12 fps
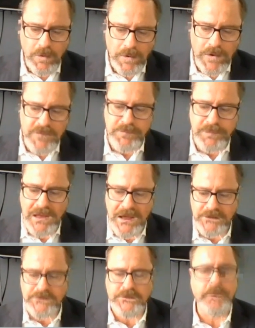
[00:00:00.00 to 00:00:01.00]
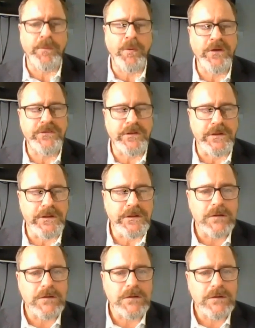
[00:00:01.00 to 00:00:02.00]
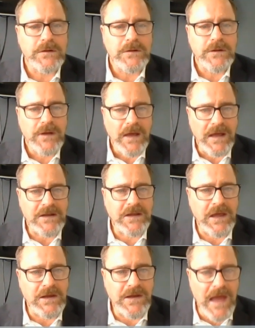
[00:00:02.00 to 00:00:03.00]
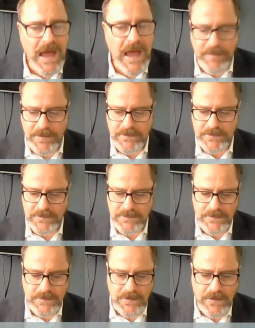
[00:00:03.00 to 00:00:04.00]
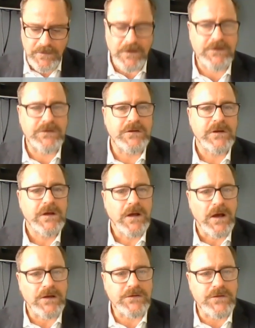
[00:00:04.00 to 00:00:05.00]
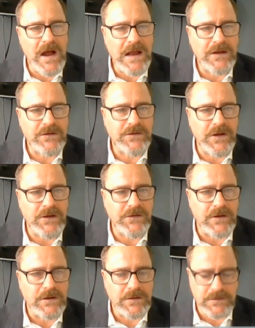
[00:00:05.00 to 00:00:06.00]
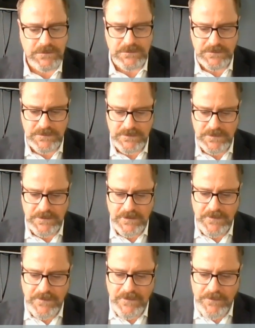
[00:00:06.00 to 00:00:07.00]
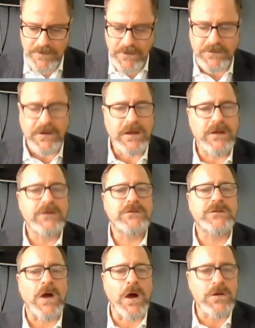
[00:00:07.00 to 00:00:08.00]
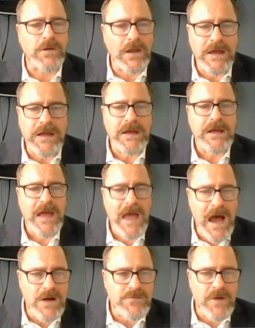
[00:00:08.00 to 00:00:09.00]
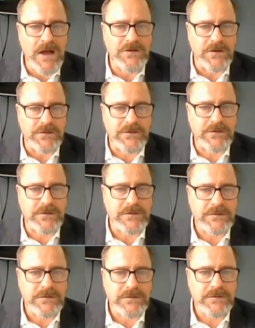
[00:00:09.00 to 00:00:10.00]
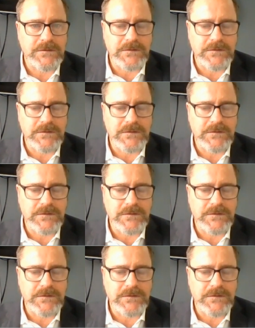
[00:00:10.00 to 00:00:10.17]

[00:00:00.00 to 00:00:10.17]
The court heard of plans to poison and kidnap this Australian citizen. This is totally outrageous